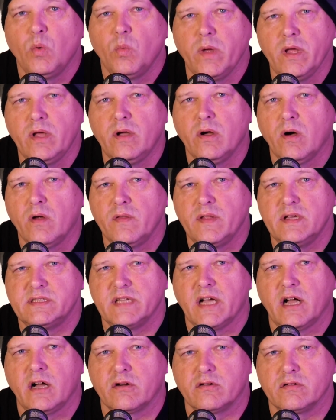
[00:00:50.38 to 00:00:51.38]
We call
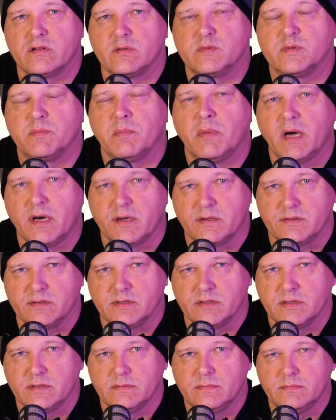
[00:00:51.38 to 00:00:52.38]
these algorithms
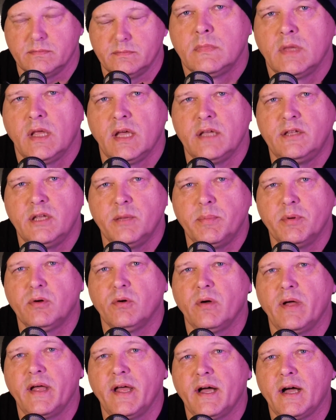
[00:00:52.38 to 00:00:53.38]
models. A
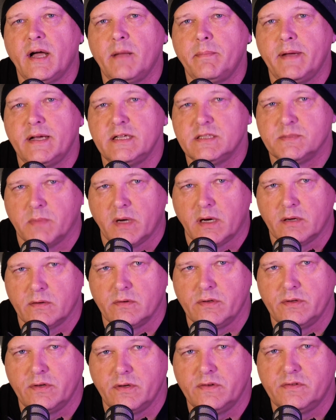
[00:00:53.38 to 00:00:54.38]
typical AI based
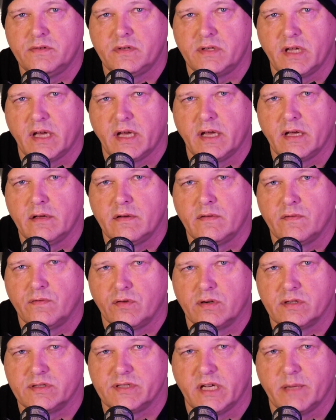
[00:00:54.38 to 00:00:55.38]
model in use today,
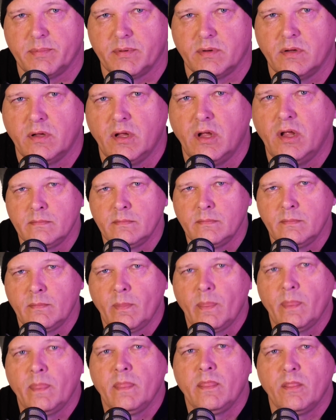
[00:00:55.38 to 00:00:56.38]
for example,
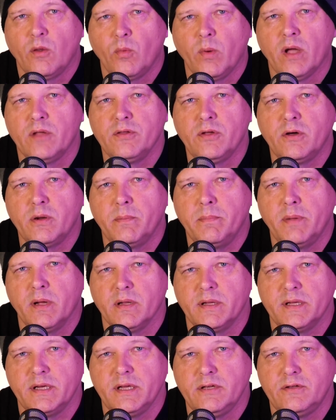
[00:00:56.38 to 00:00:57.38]
the well known
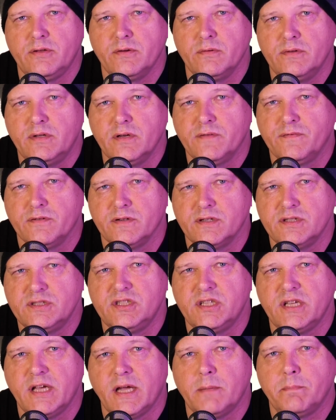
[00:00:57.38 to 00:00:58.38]
ability to
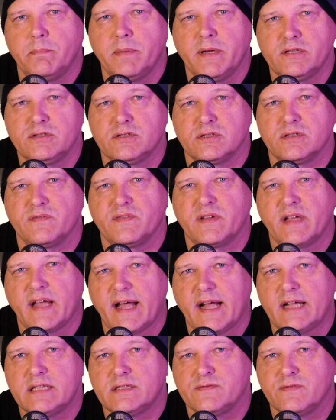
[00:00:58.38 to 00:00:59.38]
differentiate pictures of
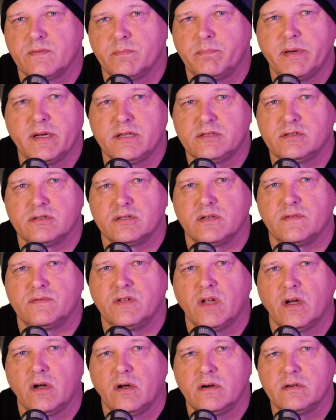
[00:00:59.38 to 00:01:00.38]
cats from pictures
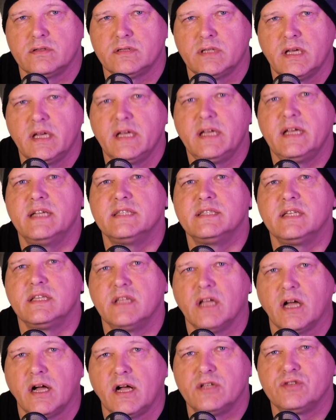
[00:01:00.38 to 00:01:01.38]
of dogs is a
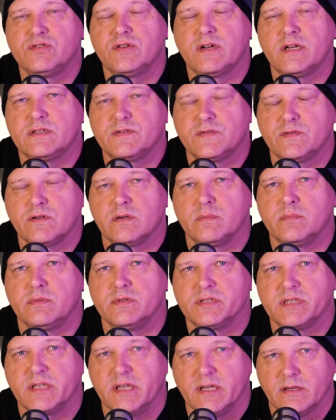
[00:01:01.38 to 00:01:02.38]
non
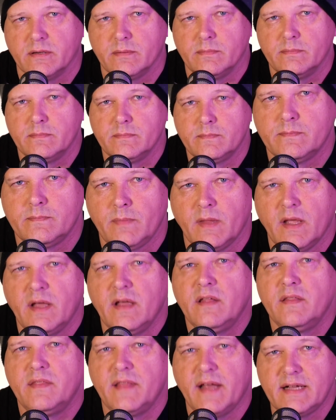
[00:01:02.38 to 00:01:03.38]
transferable skill.
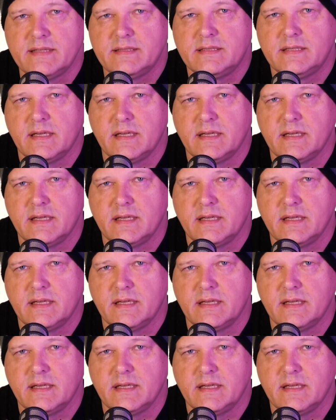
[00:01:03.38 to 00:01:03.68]
That